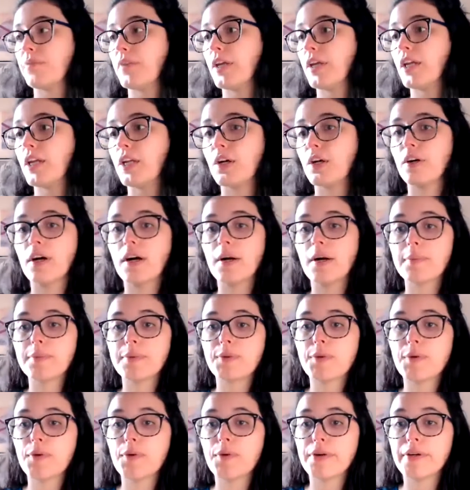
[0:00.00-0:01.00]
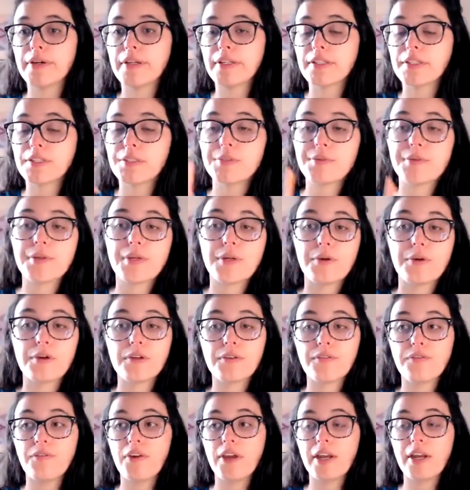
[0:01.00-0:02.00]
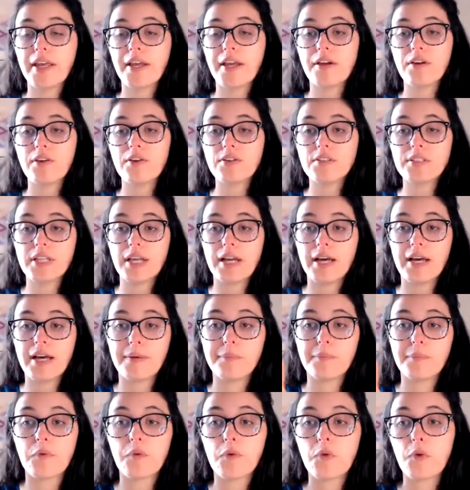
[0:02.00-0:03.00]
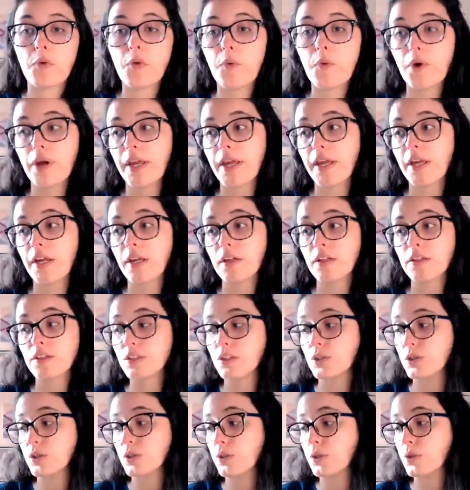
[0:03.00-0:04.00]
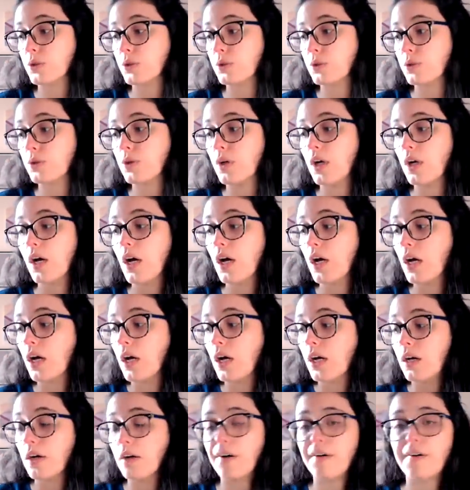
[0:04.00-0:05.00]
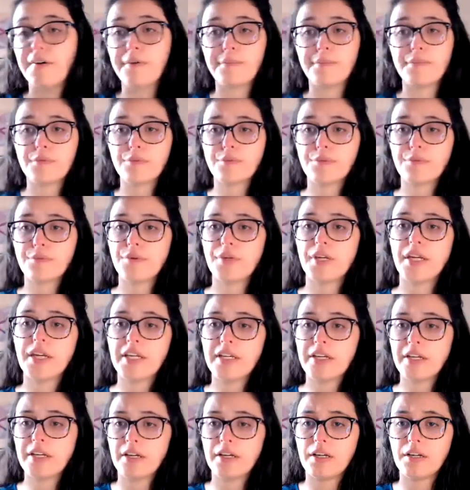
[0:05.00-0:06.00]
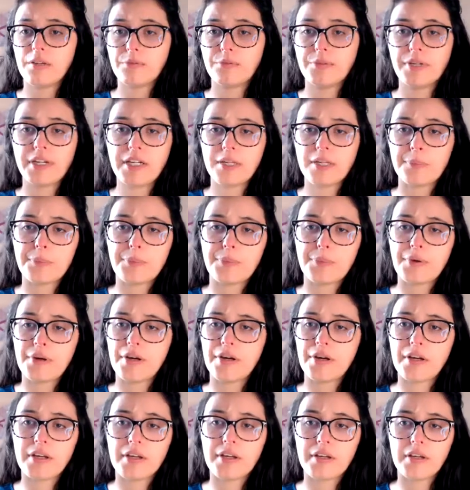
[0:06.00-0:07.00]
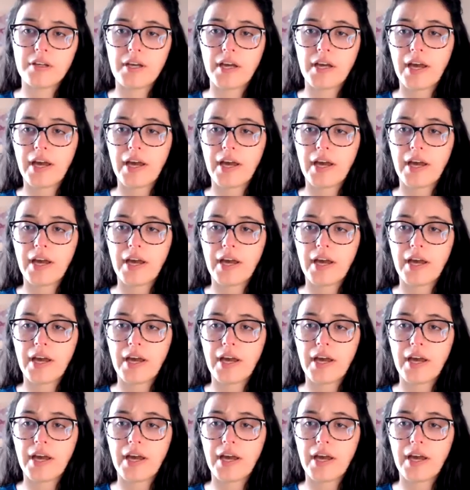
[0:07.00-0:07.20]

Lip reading: I'm going to record videos, I'm going to read a book,